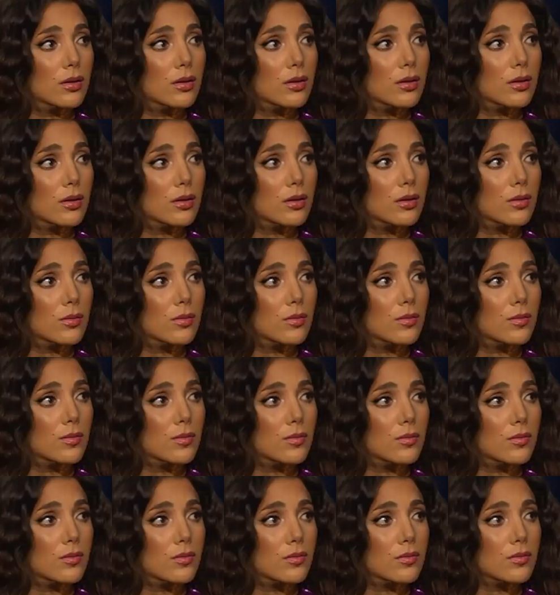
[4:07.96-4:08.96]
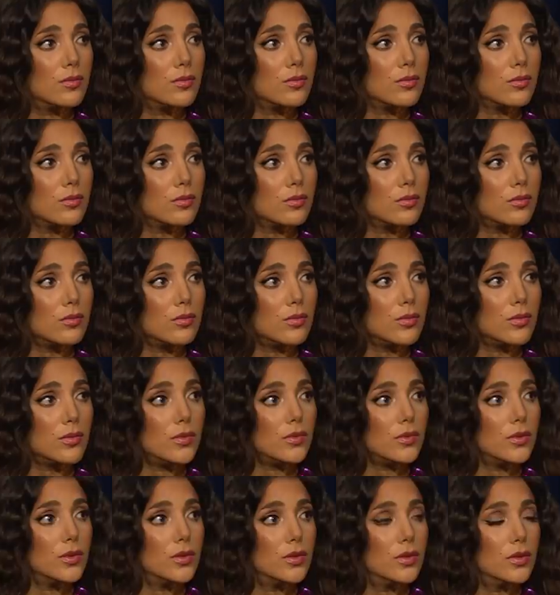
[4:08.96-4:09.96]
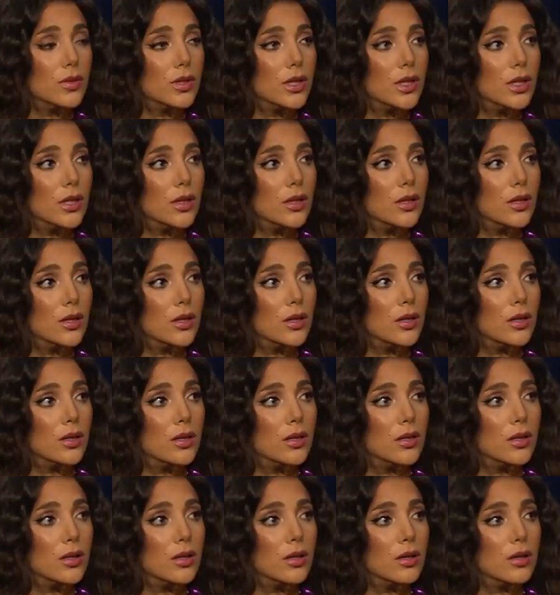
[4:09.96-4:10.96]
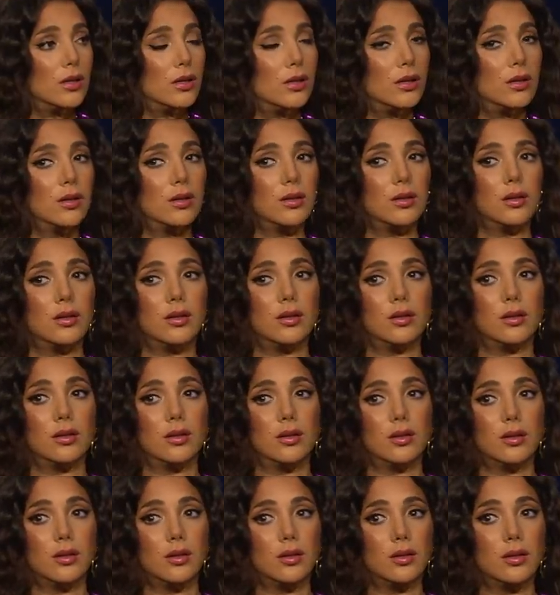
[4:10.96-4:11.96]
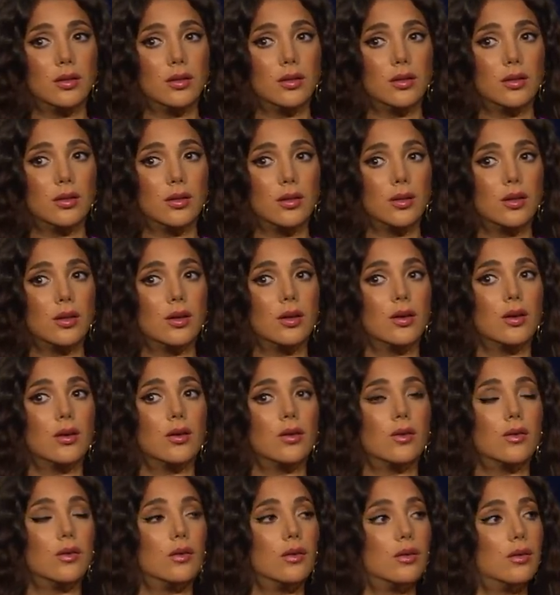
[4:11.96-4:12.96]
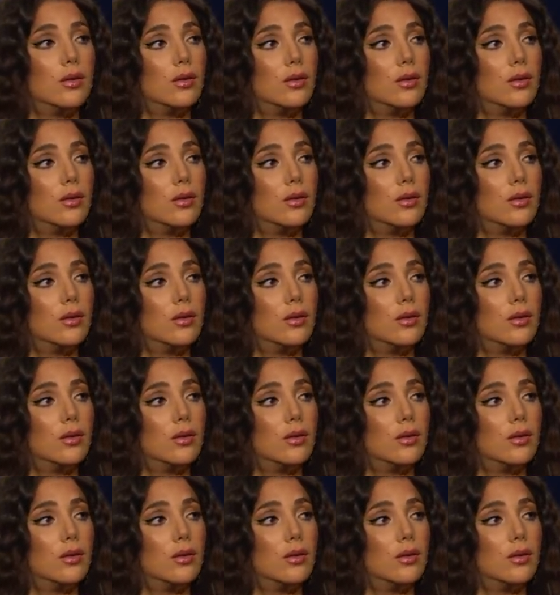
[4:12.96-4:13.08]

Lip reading: No words are spoken by the person on screen.